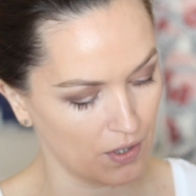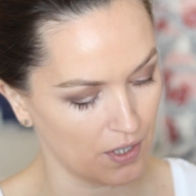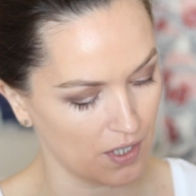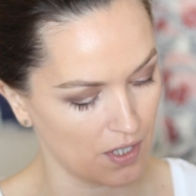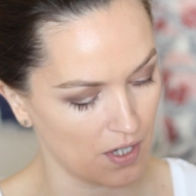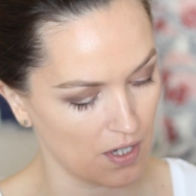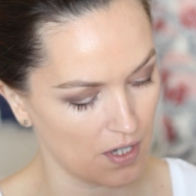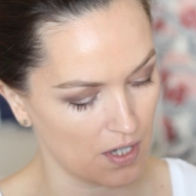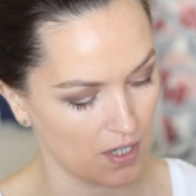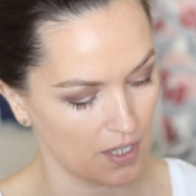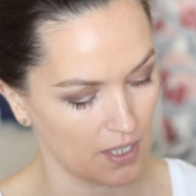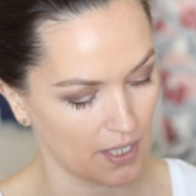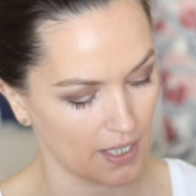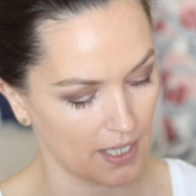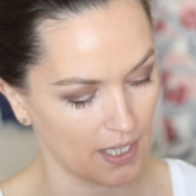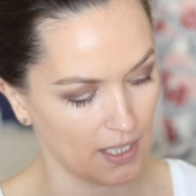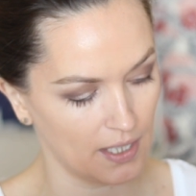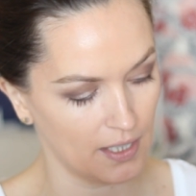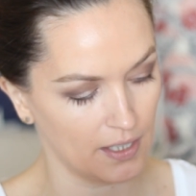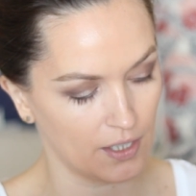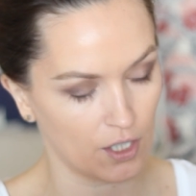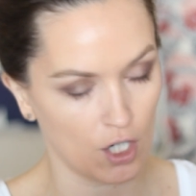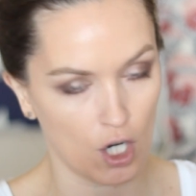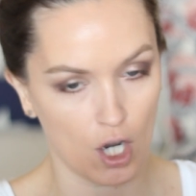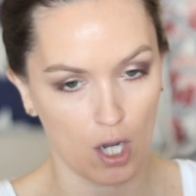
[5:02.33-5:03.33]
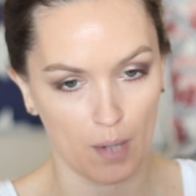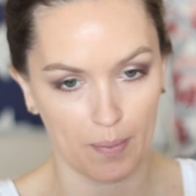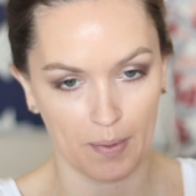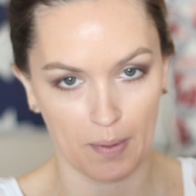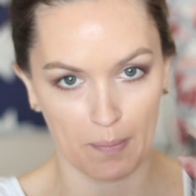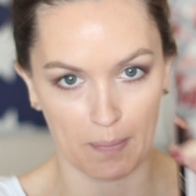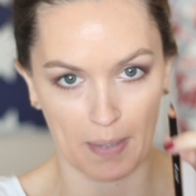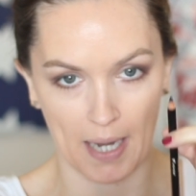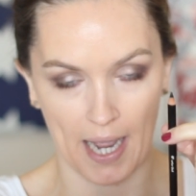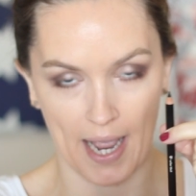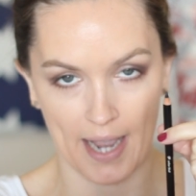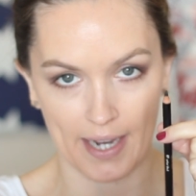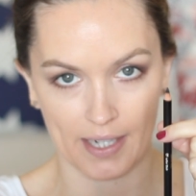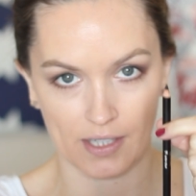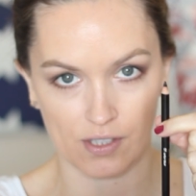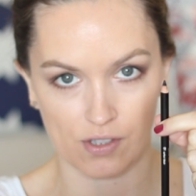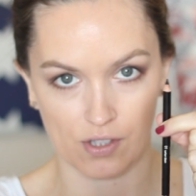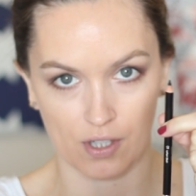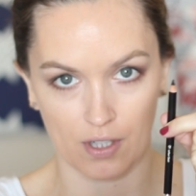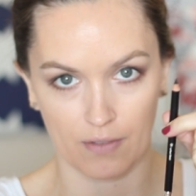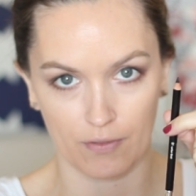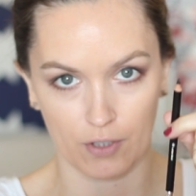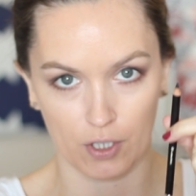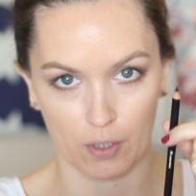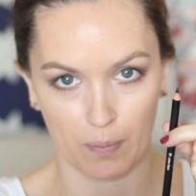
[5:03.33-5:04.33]
This is in the colour Carbon Black.
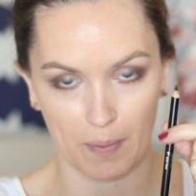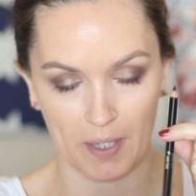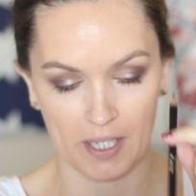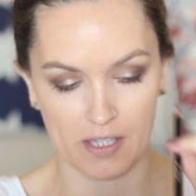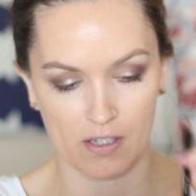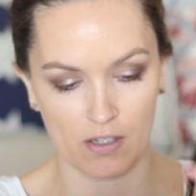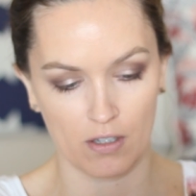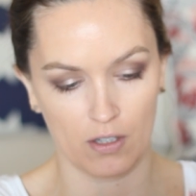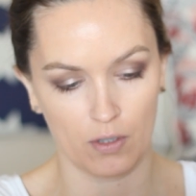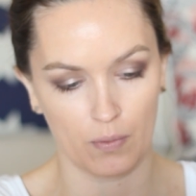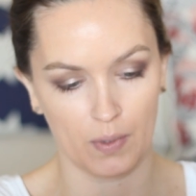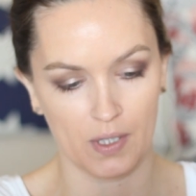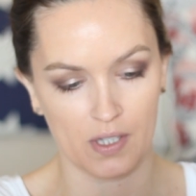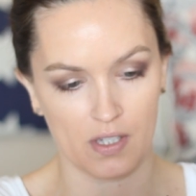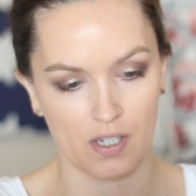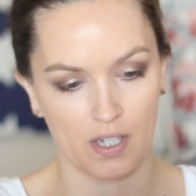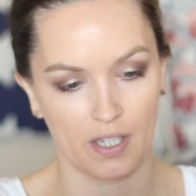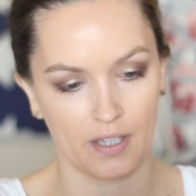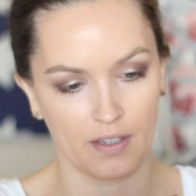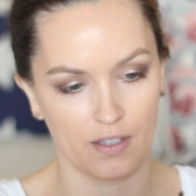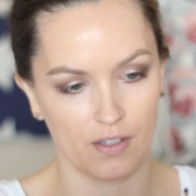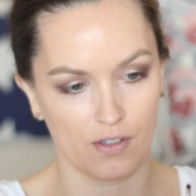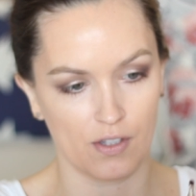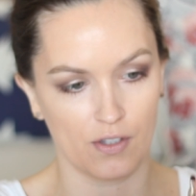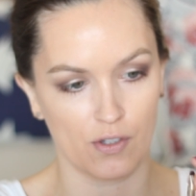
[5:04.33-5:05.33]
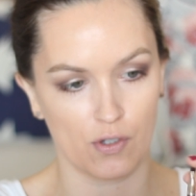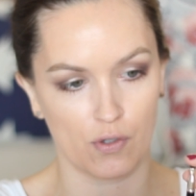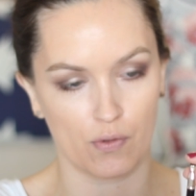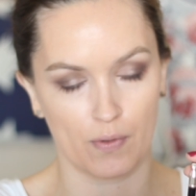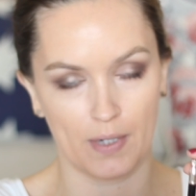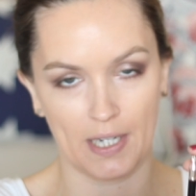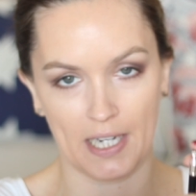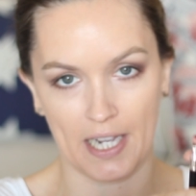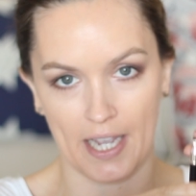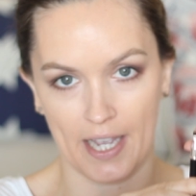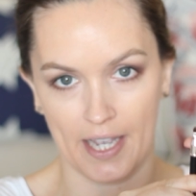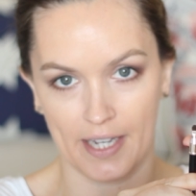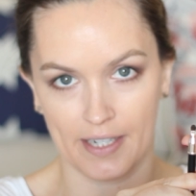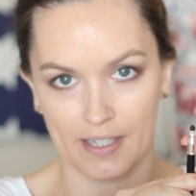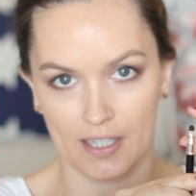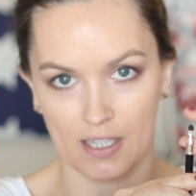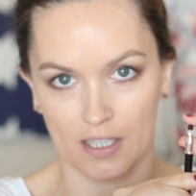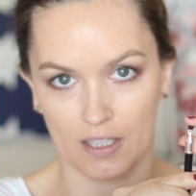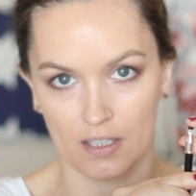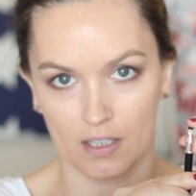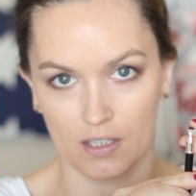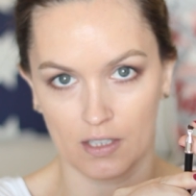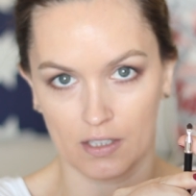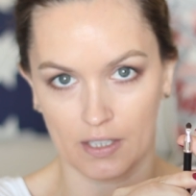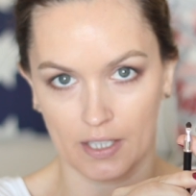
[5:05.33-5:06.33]
So you've got the pencil on the one side and this really handy
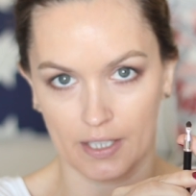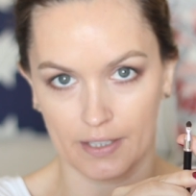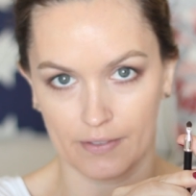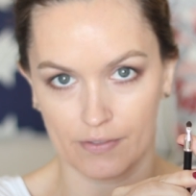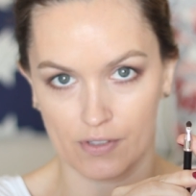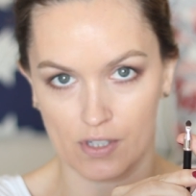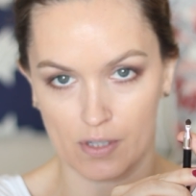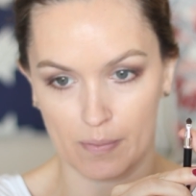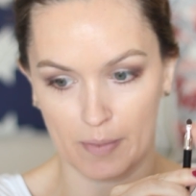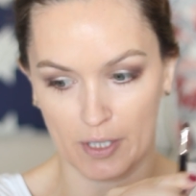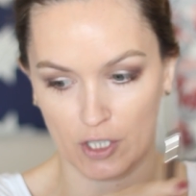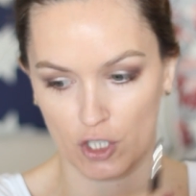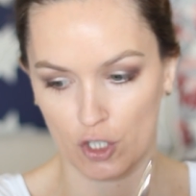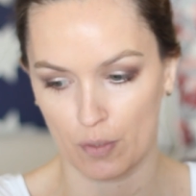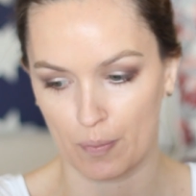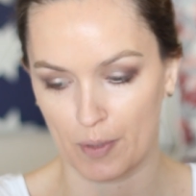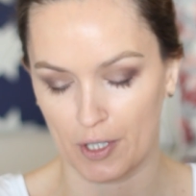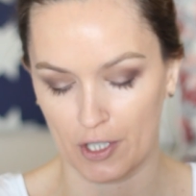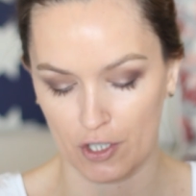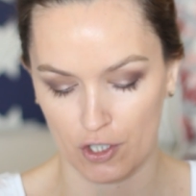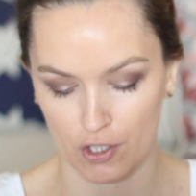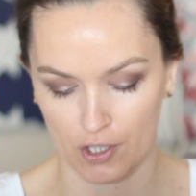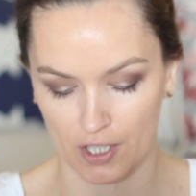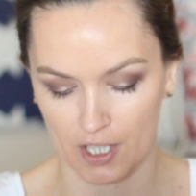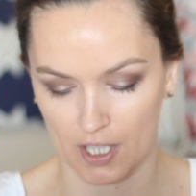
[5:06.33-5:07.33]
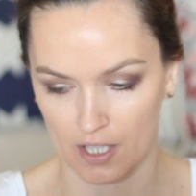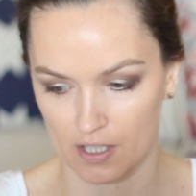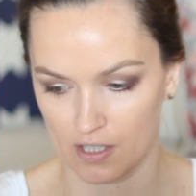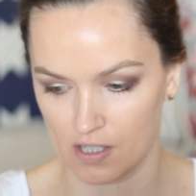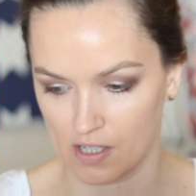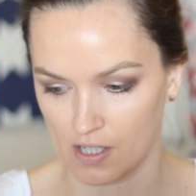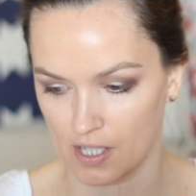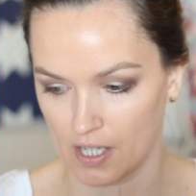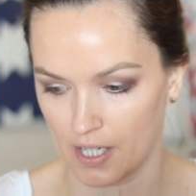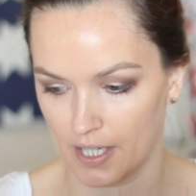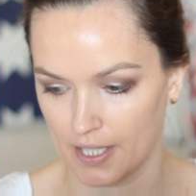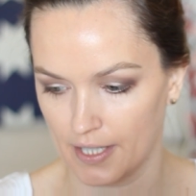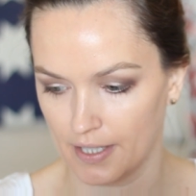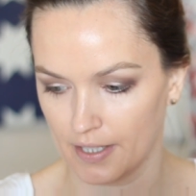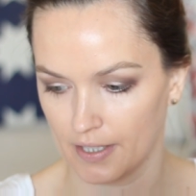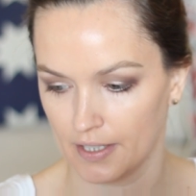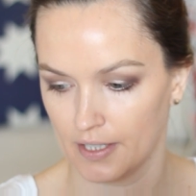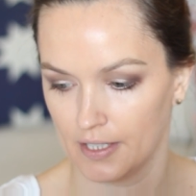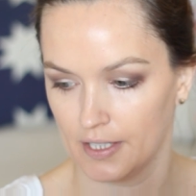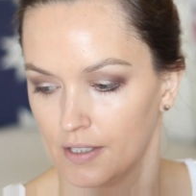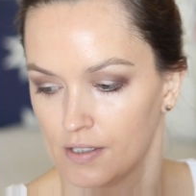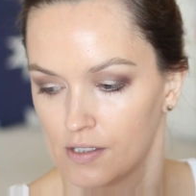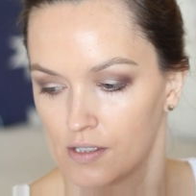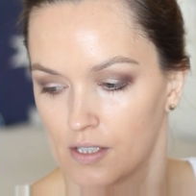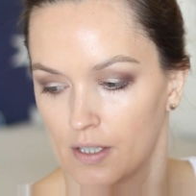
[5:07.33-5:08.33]
little kind of smudger brush on the other side.
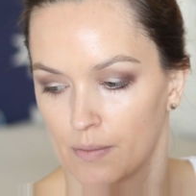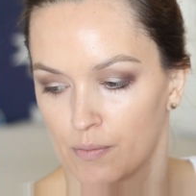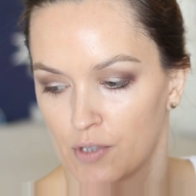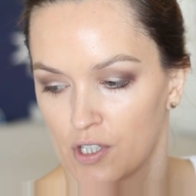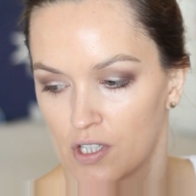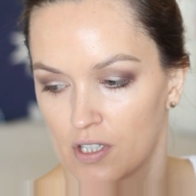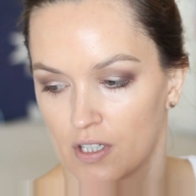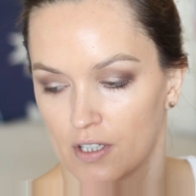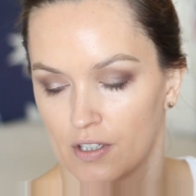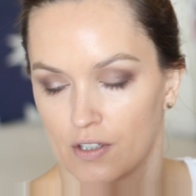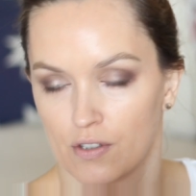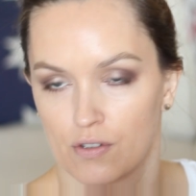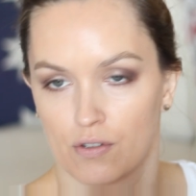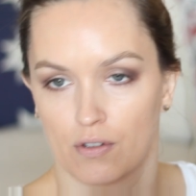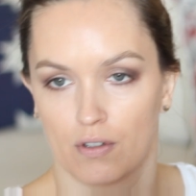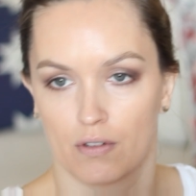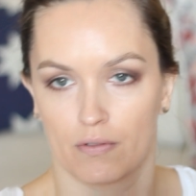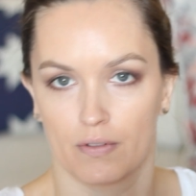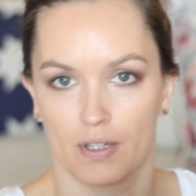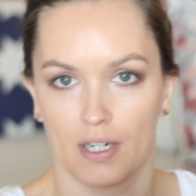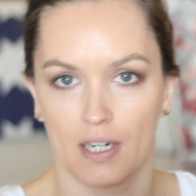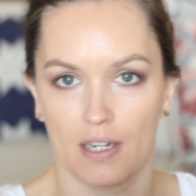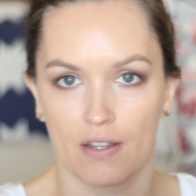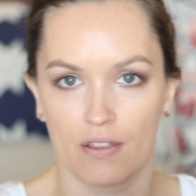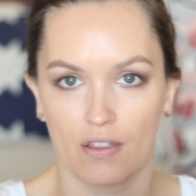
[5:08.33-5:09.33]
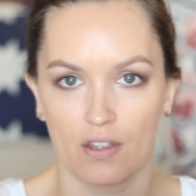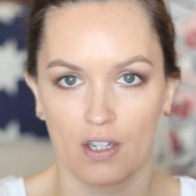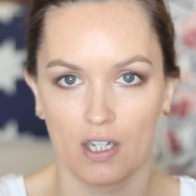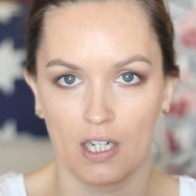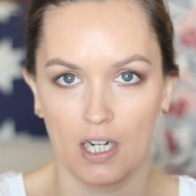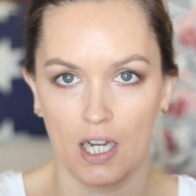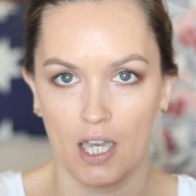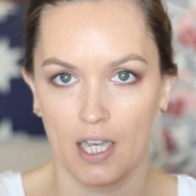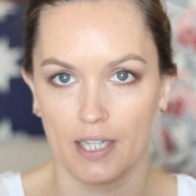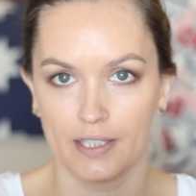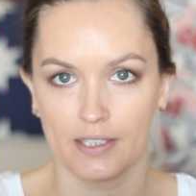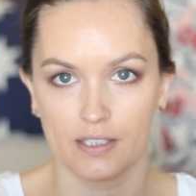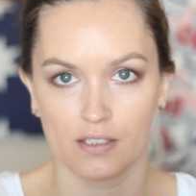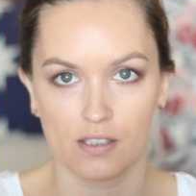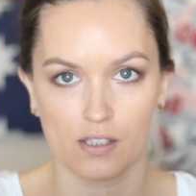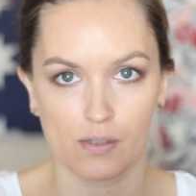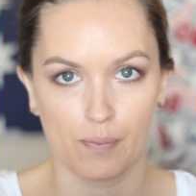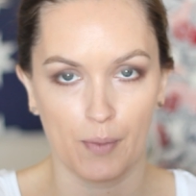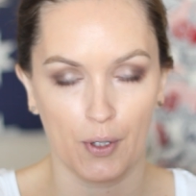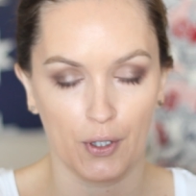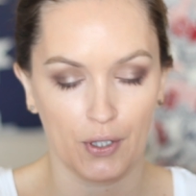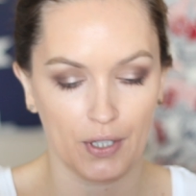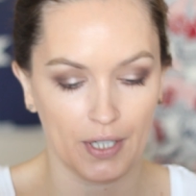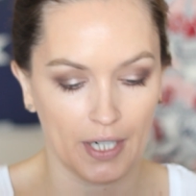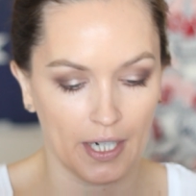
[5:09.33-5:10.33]
So I'm just going to do a really thin line and
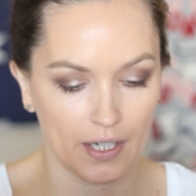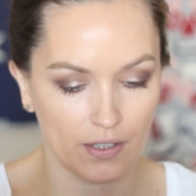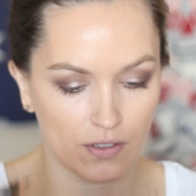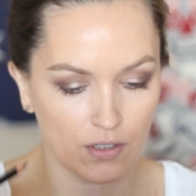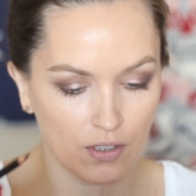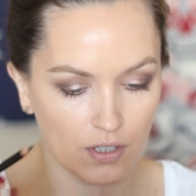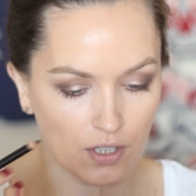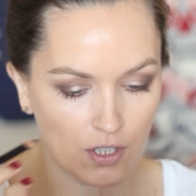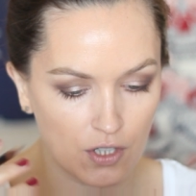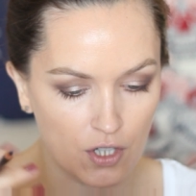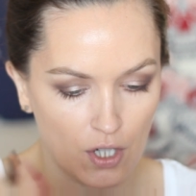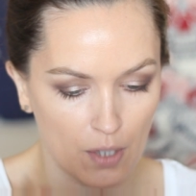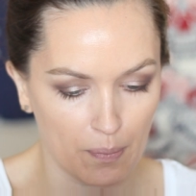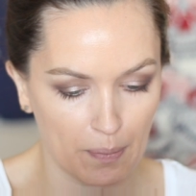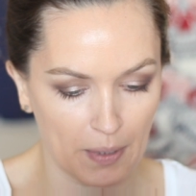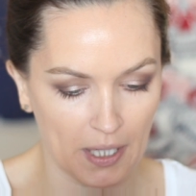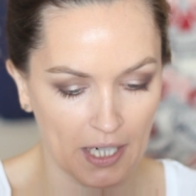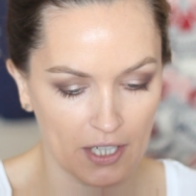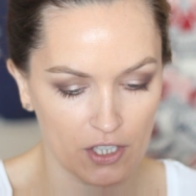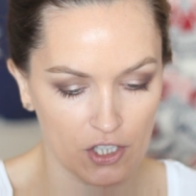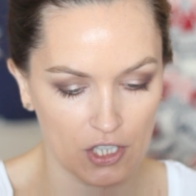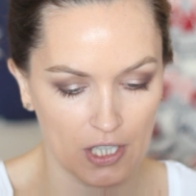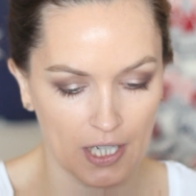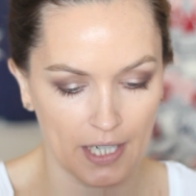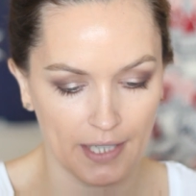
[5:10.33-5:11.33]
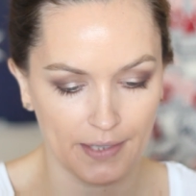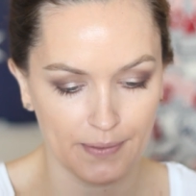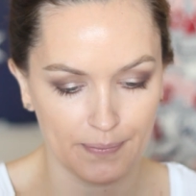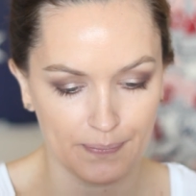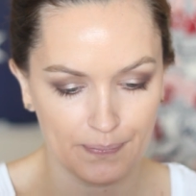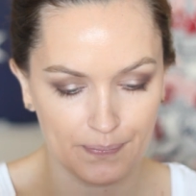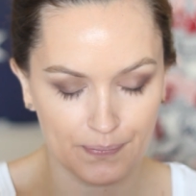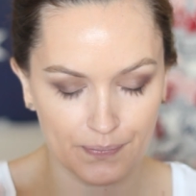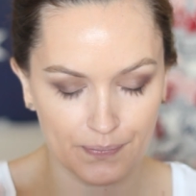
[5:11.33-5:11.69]
smoke it out on the top lash line.